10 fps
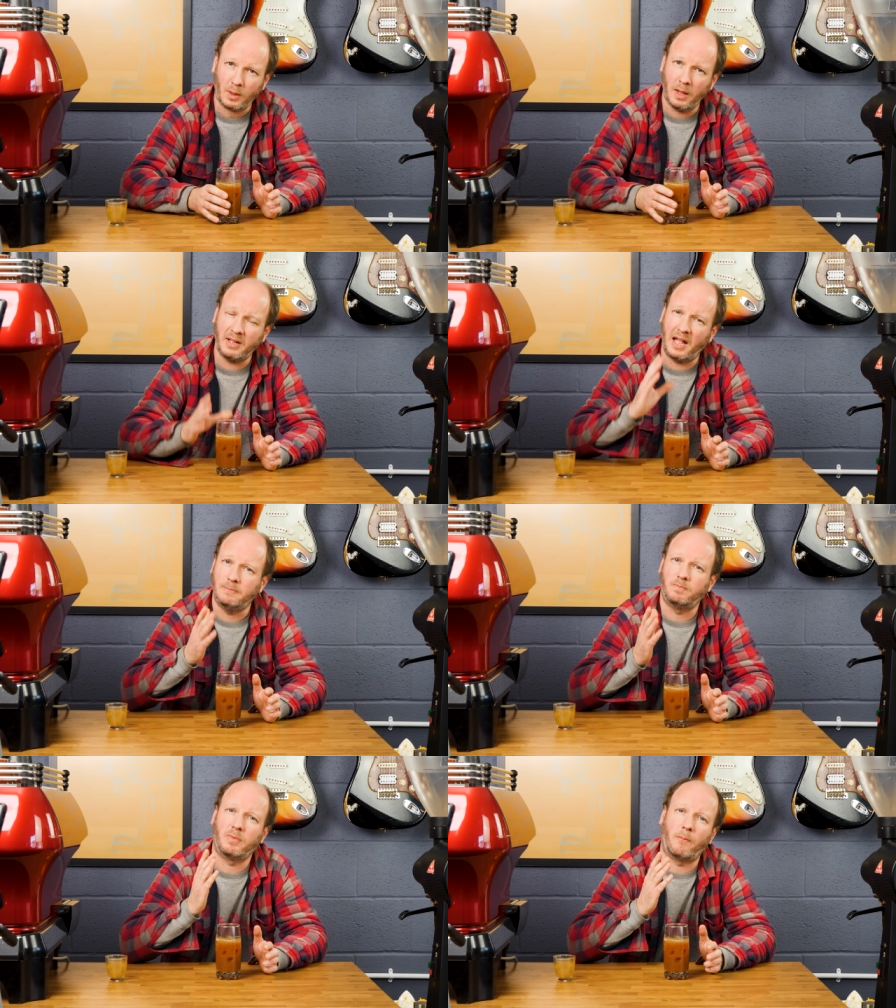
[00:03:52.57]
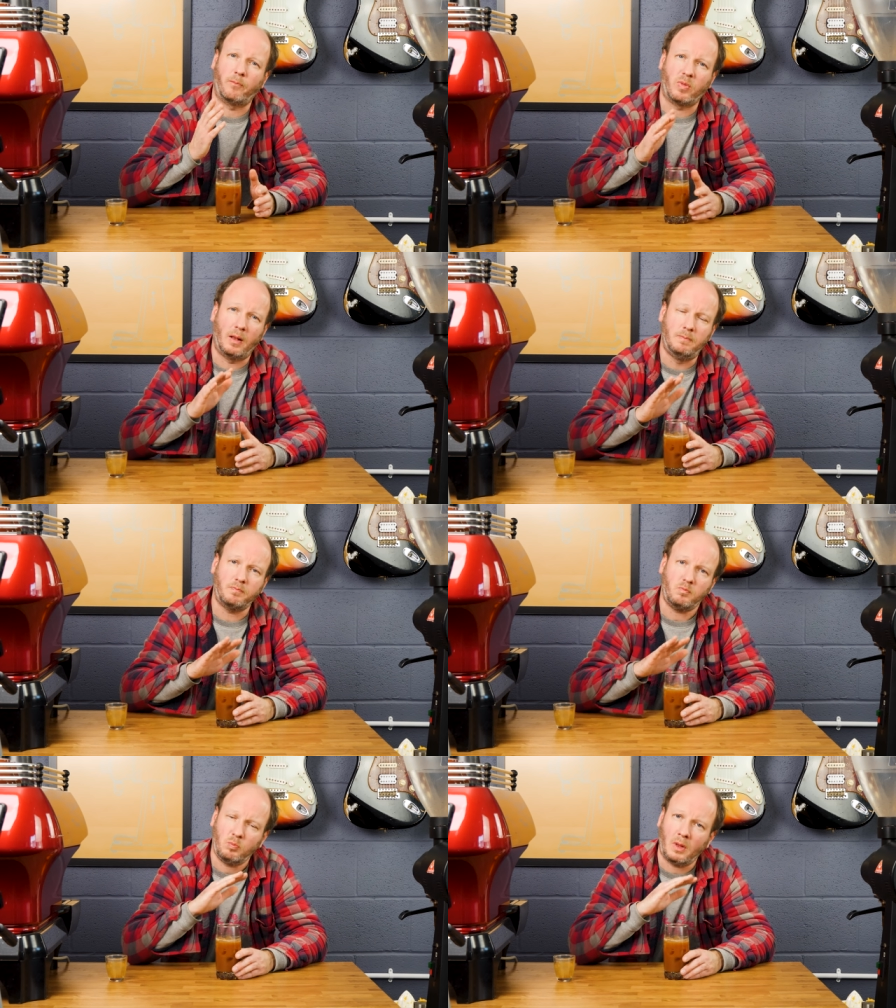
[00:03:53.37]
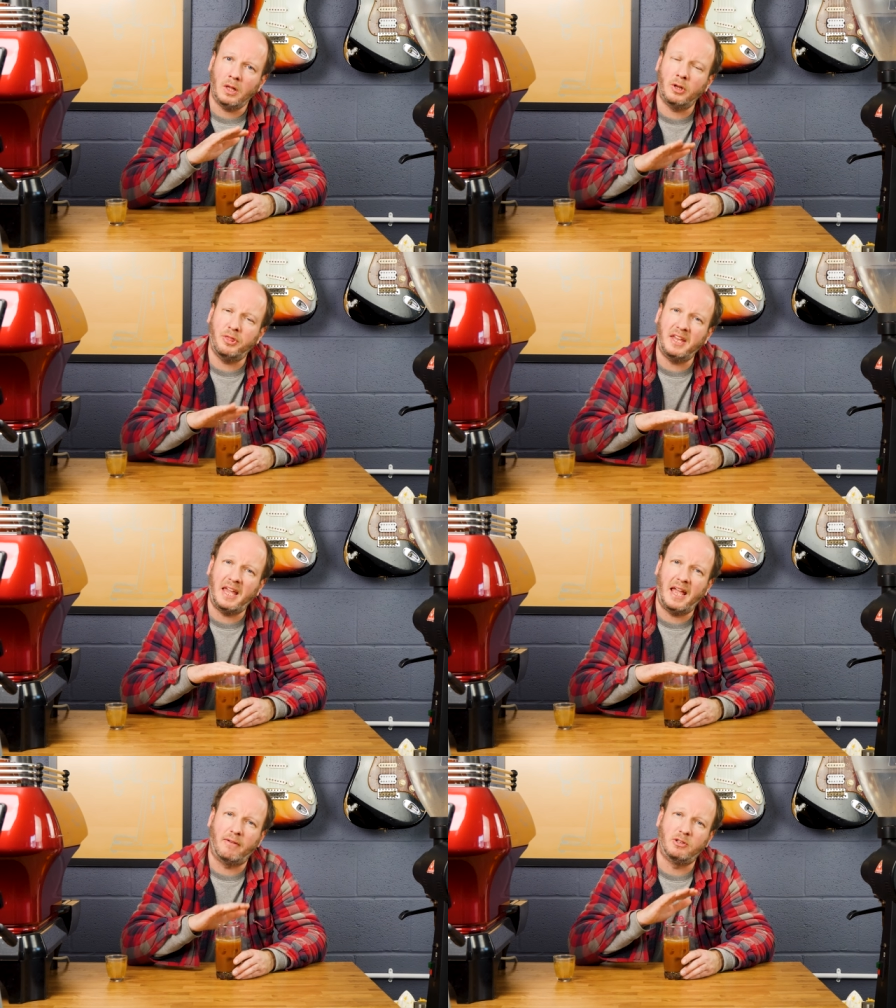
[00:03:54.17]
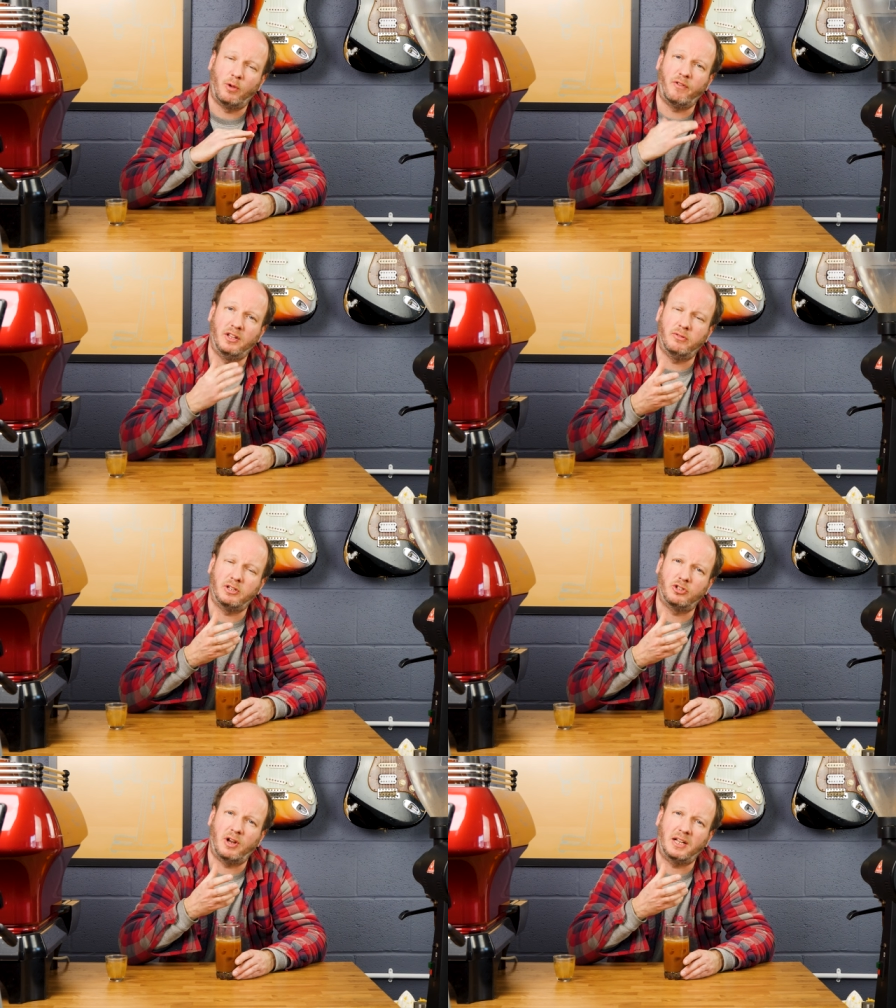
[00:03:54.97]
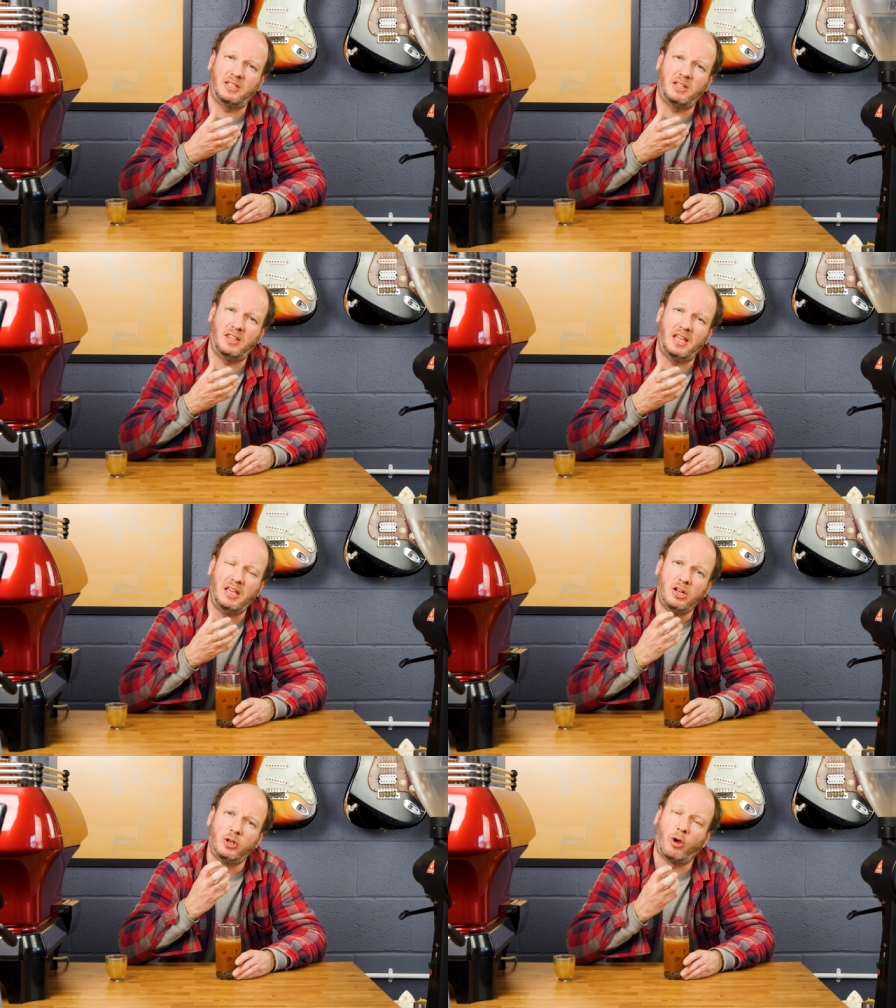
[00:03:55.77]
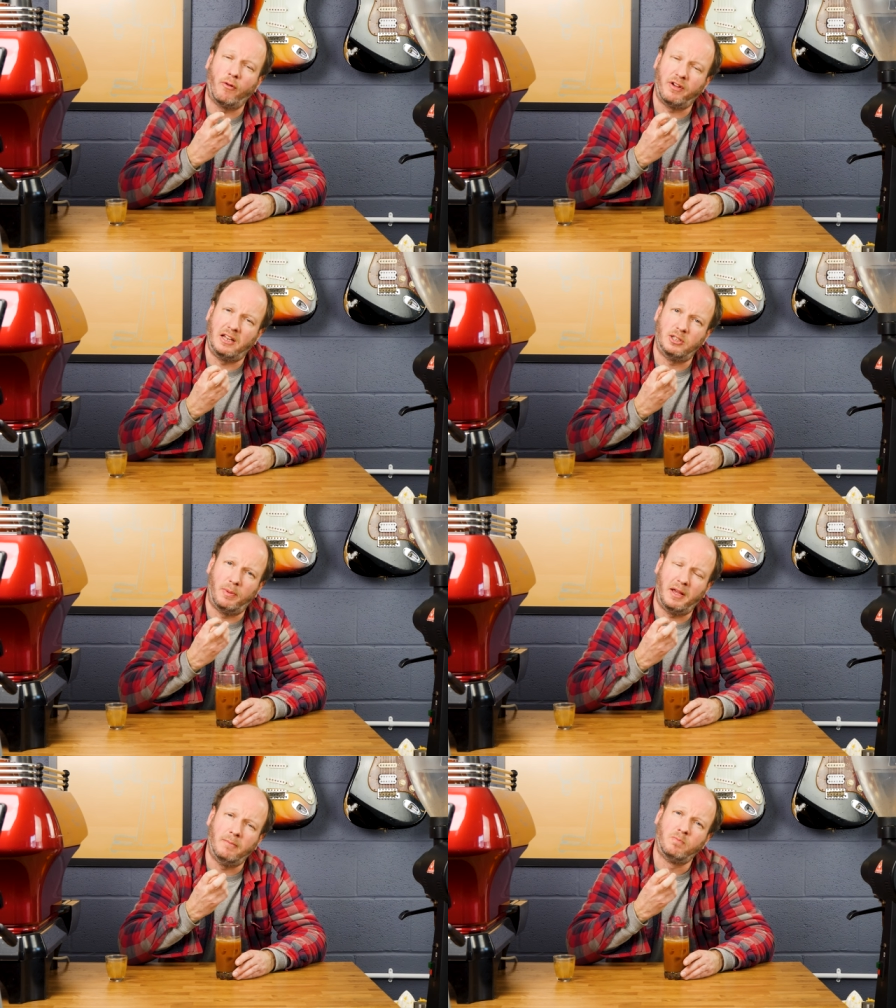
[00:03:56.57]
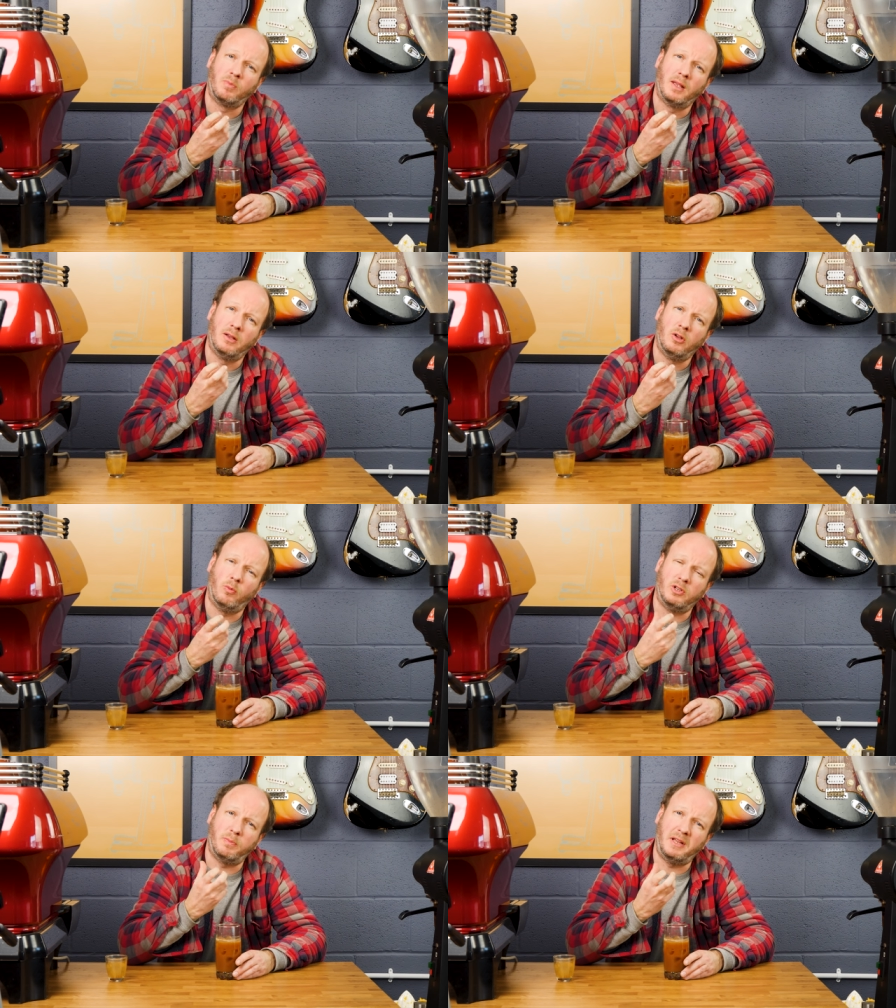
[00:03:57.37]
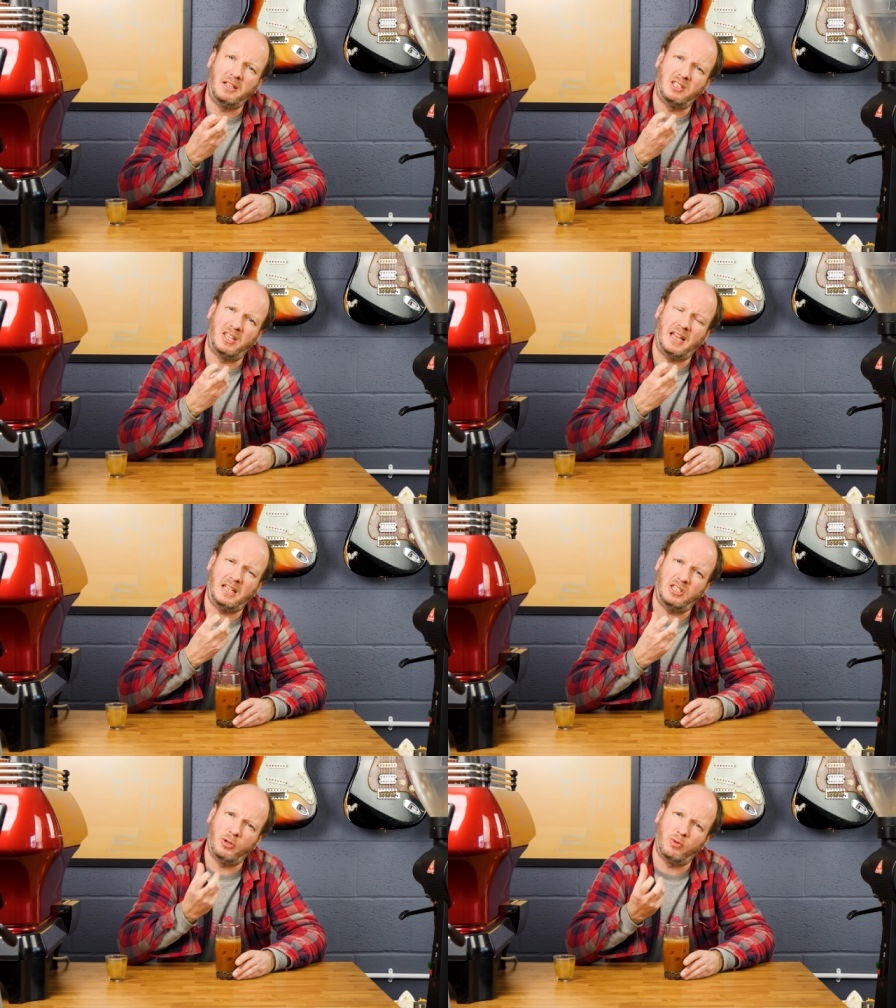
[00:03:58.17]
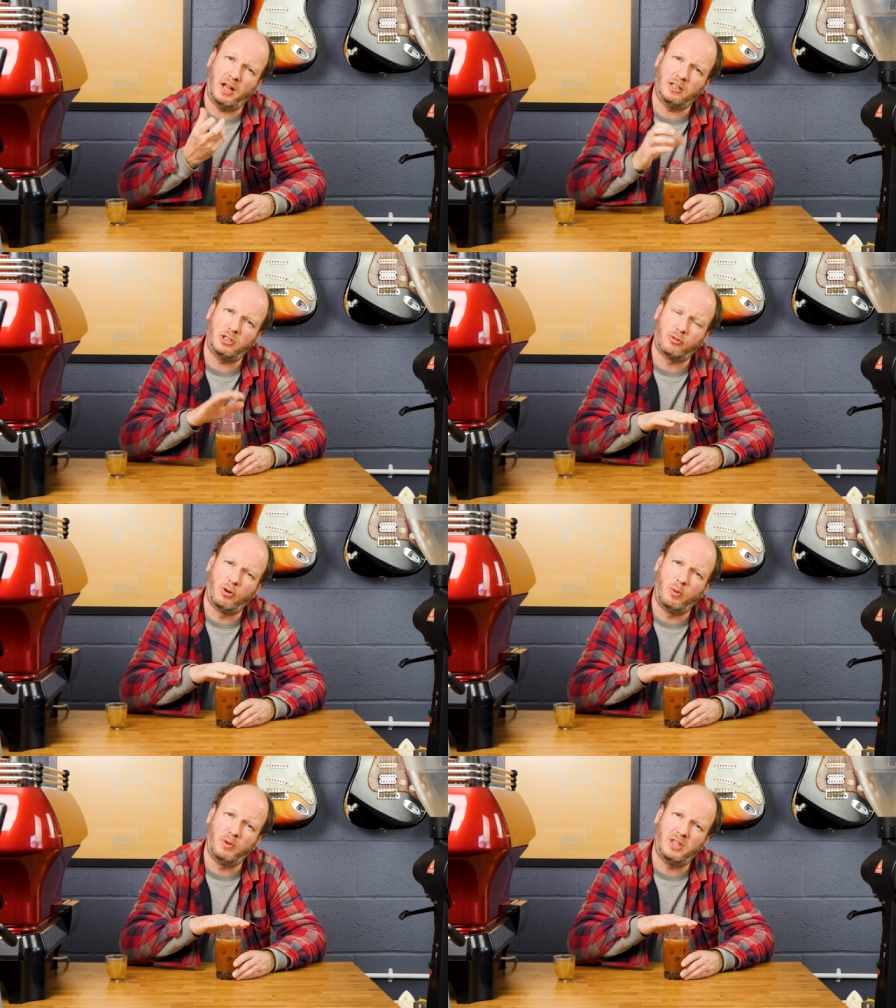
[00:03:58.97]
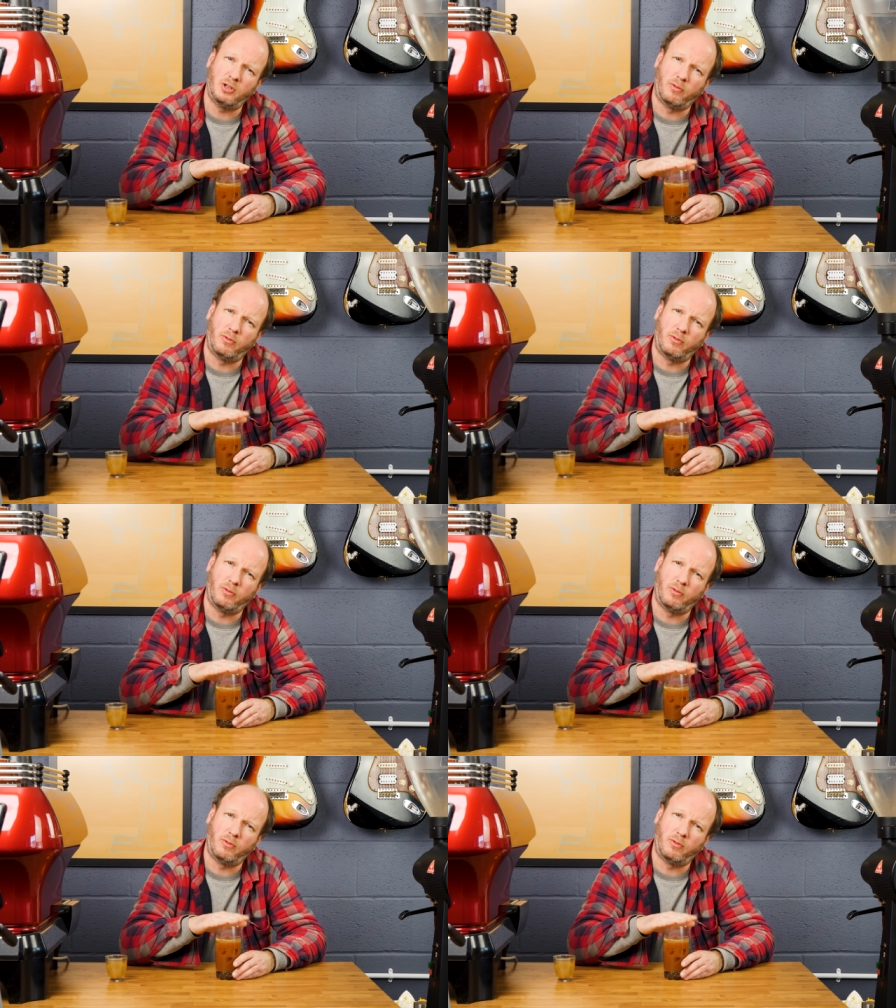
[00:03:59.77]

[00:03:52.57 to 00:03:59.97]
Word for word: Okay, a good thing here is we've under-extracted the coffee a little bit, which means that it still cuts through with this